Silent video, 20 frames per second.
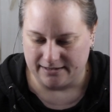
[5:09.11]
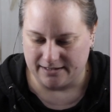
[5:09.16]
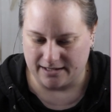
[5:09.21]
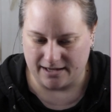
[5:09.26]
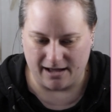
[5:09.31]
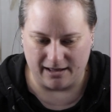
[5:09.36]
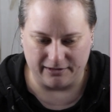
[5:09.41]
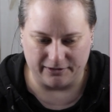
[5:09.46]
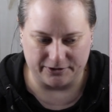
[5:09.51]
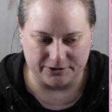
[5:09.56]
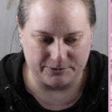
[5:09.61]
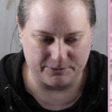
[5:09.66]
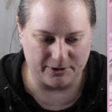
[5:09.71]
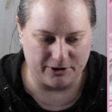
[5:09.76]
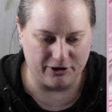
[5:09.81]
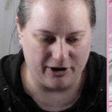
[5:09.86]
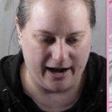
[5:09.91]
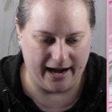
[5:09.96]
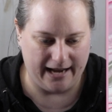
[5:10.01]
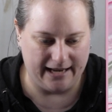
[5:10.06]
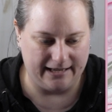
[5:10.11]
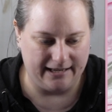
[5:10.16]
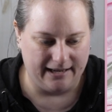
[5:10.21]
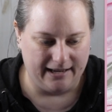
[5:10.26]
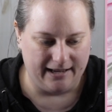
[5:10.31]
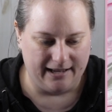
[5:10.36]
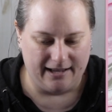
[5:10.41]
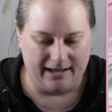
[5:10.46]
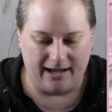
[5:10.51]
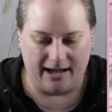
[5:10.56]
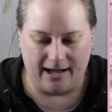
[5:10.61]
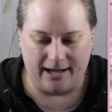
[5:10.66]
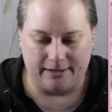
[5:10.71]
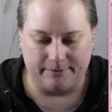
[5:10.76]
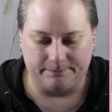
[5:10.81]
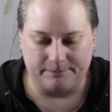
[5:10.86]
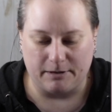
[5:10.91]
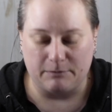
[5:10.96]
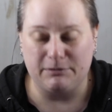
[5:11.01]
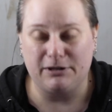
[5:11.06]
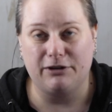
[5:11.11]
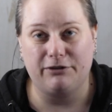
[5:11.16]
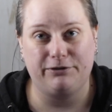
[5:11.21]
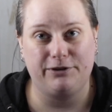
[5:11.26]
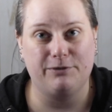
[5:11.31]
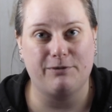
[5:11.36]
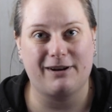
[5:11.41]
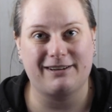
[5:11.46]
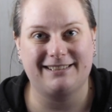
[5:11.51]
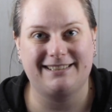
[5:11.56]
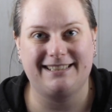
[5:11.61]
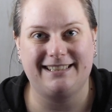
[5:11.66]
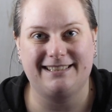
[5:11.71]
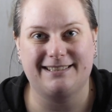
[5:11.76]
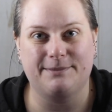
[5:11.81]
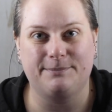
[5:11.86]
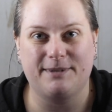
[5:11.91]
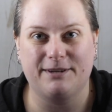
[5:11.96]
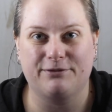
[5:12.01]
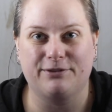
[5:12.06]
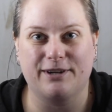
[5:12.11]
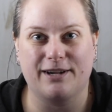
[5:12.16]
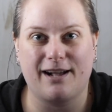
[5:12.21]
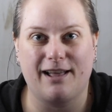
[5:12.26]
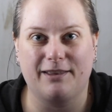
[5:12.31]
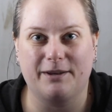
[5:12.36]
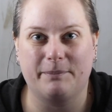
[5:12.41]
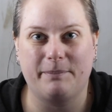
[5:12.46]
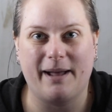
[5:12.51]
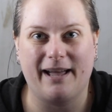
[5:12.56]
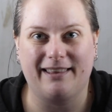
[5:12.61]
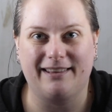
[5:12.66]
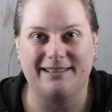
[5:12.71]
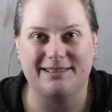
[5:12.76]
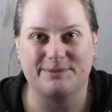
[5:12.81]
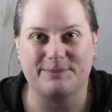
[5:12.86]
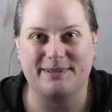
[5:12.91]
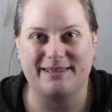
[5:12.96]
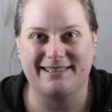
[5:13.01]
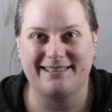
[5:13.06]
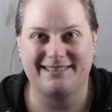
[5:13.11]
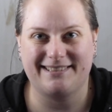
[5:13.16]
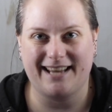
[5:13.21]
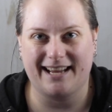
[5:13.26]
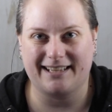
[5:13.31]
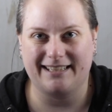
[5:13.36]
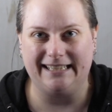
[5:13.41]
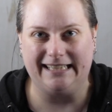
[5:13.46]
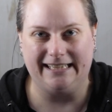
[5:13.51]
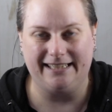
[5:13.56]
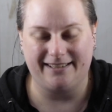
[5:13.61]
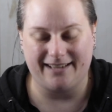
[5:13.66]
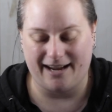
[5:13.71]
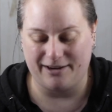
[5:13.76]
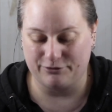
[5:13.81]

The colors were great. Let me know if you want to see some different color palettes with this technique.